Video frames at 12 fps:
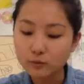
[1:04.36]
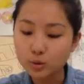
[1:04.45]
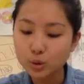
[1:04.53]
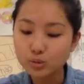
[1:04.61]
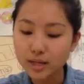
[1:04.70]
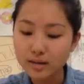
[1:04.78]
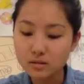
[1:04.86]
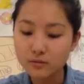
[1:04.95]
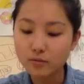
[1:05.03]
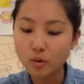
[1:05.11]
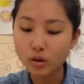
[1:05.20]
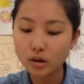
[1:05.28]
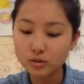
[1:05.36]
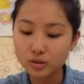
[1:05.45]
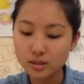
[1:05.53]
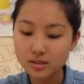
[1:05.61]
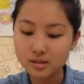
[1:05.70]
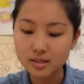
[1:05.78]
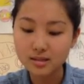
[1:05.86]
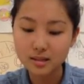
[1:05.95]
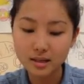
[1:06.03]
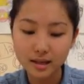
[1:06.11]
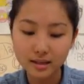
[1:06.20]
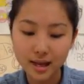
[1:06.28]
of
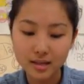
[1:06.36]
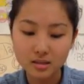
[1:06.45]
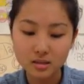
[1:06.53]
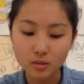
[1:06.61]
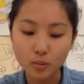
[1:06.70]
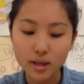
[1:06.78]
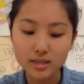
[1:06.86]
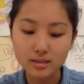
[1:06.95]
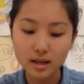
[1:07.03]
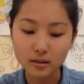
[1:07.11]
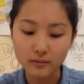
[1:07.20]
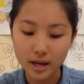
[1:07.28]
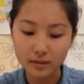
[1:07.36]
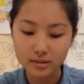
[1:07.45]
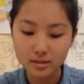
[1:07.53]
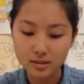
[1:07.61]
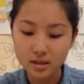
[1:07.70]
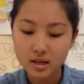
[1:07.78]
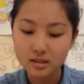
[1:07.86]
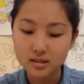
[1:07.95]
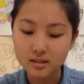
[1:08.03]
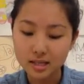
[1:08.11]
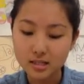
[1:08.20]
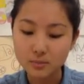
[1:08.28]
2,469 cases of West Nile virus
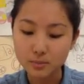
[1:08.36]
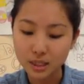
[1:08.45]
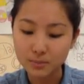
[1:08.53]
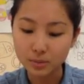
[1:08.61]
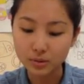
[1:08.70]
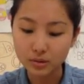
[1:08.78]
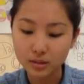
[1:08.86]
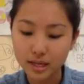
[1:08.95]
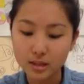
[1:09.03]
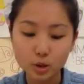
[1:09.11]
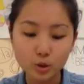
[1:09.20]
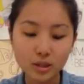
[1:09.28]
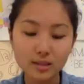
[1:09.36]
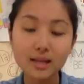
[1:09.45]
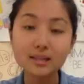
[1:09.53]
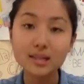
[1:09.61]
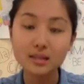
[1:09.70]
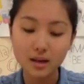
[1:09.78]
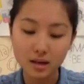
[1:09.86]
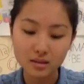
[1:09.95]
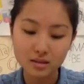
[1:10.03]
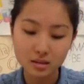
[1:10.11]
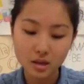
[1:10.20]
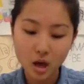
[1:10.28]
disease in people, including 19
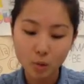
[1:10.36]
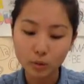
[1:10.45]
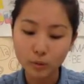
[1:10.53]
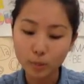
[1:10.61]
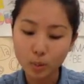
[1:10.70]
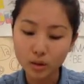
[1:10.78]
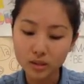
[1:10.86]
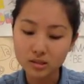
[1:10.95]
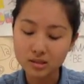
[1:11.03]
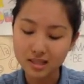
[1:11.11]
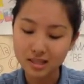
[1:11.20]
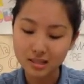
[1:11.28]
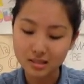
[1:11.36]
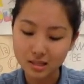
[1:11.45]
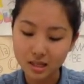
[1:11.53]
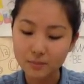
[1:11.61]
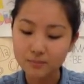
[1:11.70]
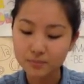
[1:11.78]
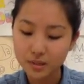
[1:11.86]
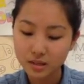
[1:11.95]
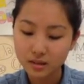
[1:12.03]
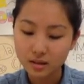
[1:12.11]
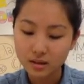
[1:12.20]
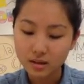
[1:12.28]
deaths, were reported to CDC.
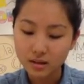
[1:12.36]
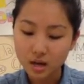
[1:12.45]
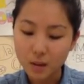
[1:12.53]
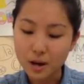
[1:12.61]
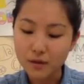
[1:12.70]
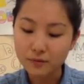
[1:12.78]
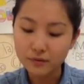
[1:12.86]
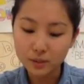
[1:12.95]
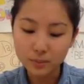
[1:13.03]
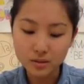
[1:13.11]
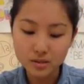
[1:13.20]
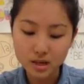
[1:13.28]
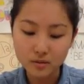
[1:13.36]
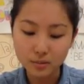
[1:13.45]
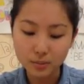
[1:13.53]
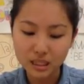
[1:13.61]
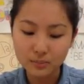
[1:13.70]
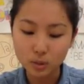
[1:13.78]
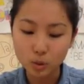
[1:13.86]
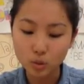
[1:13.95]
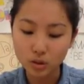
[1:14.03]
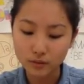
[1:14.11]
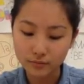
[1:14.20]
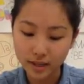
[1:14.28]
About 50% of the people who
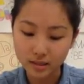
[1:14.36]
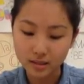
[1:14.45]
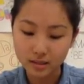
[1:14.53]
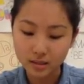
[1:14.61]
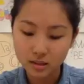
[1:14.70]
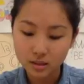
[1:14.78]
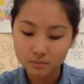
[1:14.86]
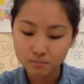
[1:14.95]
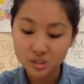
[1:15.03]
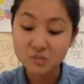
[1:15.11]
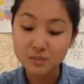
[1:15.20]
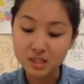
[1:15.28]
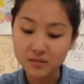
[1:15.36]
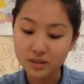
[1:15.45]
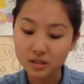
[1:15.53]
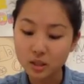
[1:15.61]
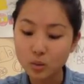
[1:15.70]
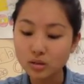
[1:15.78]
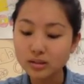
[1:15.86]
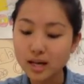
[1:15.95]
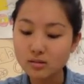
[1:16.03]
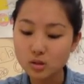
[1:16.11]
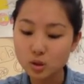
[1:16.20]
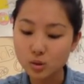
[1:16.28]
were affected, specifically
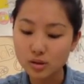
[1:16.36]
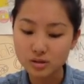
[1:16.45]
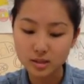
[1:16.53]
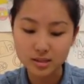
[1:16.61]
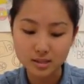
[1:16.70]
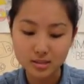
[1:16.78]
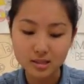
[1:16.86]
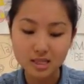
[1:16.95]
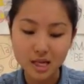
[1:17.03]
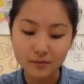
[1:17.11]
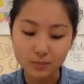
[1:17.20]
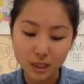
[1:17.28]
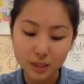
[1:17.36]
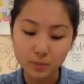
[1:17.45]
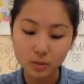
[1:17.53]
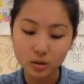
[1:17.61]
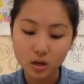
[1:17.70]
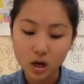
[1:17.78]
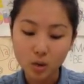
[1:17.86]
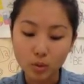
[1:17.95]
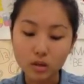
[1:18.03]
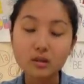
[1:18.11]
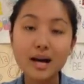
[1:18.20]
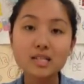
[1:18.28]
1,267 people, were
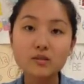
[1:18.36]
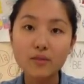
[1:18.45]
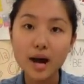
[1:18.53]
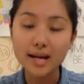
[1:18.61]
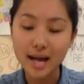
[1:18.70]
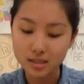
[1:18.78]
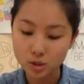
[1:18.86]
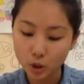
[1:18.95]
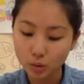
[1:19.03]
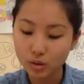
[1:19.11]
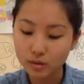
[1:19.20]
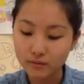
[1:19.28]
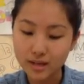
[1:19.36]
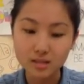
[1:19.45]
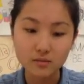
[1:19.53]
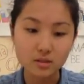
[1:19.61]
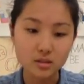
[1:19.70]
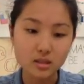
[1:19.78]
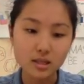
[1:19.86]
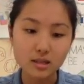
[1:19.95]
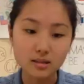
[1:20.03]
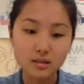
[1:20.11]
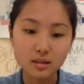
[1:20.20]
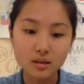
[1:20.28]
classified as neuroinvasive
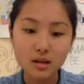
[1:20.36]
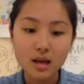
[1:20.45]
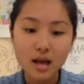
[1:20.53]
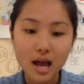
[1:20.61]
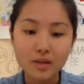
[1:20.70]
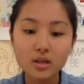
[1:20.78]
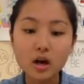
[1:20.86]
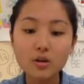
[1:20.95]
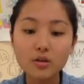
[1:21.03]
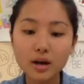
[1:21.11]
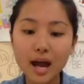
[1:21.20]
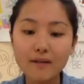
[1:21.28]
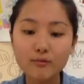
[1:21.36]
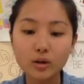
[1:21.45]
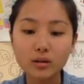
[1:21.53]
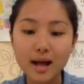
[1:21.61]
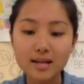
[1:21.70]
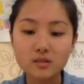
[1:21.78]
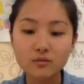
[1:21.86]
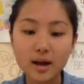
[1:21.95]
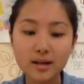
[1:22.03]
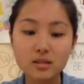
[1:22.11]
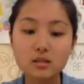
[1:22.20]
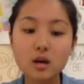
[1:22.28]
disease, and the other half were classified
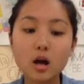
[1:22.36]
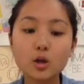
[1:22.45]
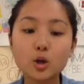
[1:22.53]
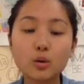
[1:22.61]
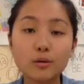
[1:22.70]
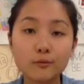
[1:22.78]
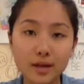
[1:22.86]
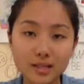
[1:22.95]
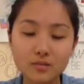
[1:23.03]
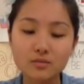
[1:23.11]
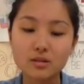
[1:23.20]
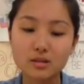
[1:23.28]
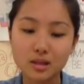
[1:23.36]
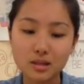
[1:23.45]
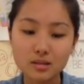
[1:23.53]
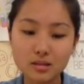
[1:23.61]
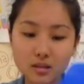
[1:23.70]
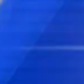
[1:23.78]
as non-neuroinvasive disease.